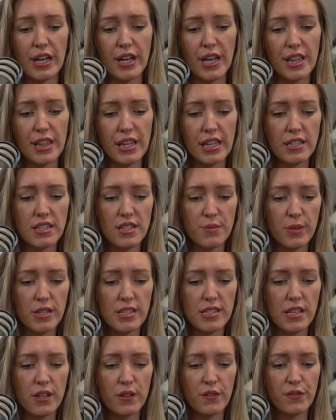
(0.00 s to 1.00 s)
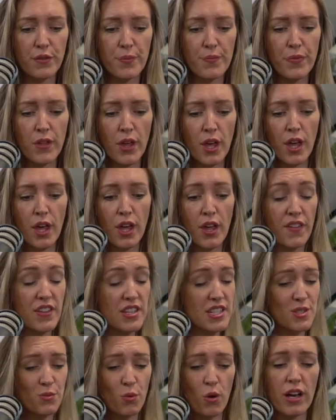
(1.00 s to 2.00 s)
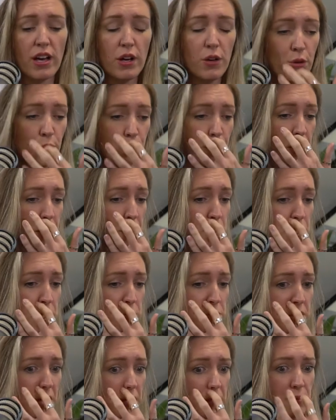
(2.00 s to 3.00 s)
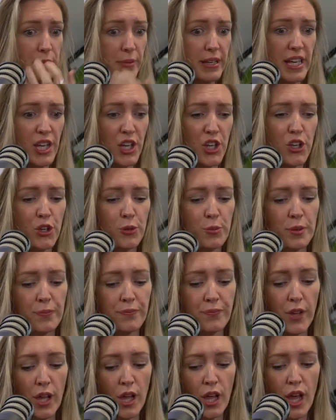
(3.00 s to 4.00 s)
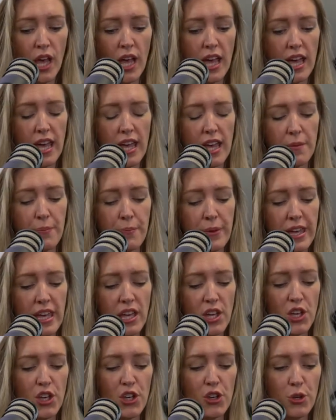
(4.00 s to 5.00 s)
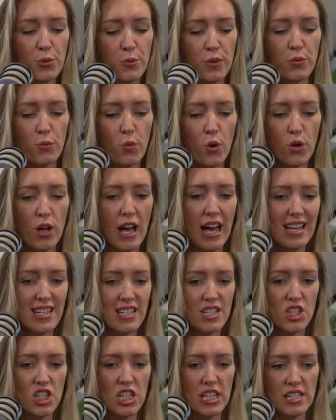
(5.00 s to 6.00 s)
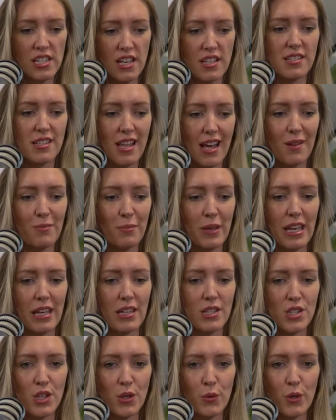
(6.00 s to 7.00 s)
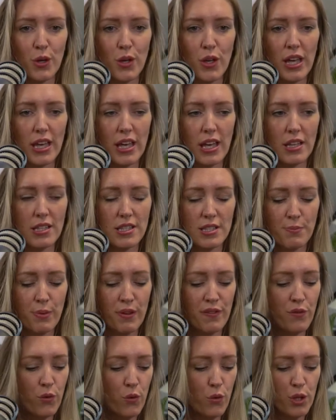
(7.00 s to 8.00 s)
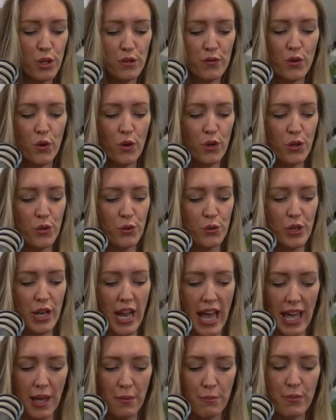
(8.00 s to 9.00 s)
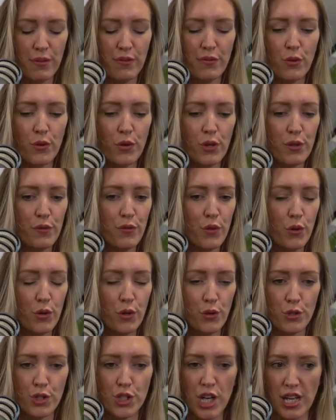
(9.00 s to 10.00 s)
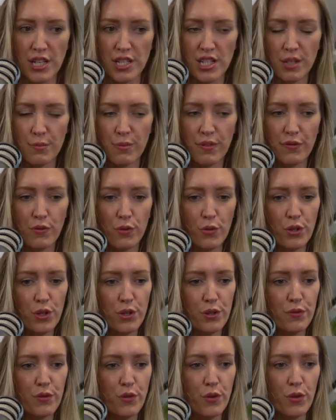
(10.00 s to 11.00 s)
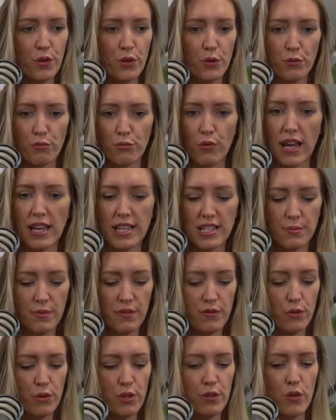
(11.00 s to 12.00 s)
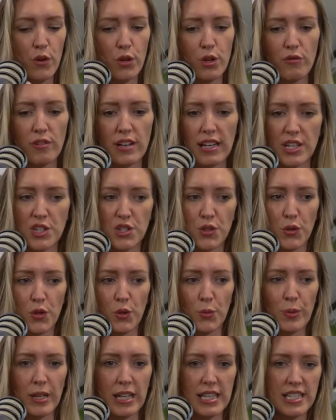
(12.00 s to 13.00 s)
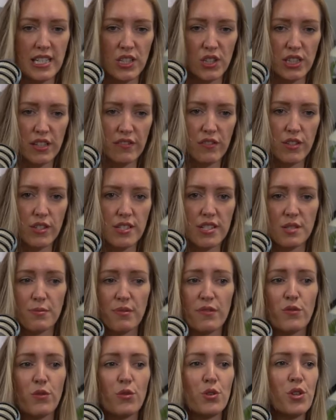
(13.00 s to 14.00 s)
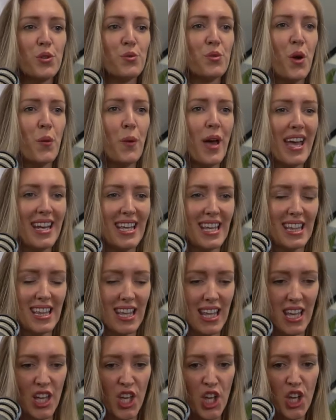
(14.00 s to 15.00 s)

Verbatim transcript: and I think to myself, and this is why I called my YouTube channel Being Human. Being human, what actually does that mean? So it's before you've got your name, before you've got your gender, before you've got your race, before you've got your religion or your political differences, before you know anything,